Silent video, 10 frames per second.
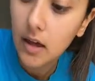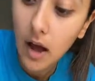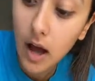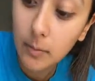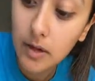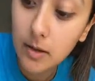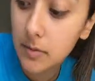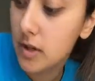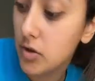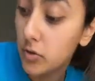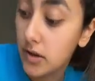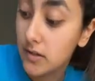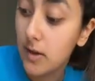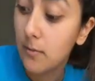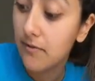I'm going to be doing
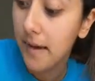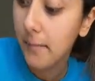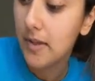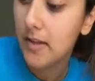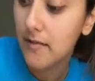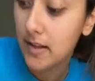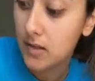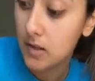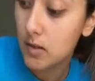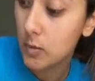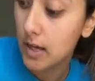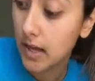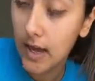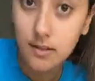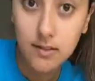some family events this
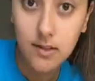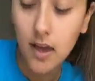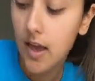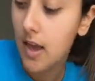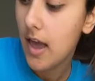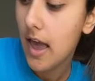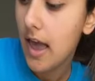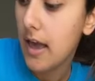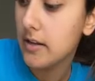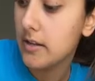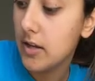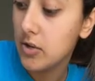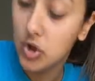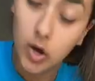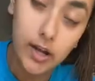weekend and
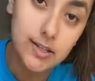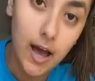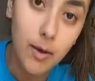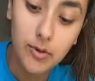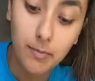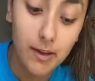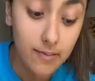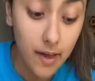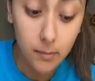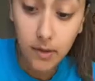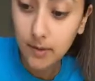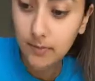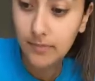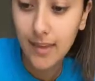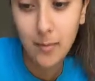enjoying time with my family
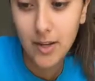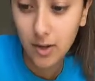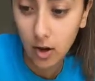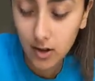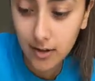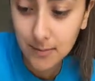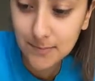and my dog.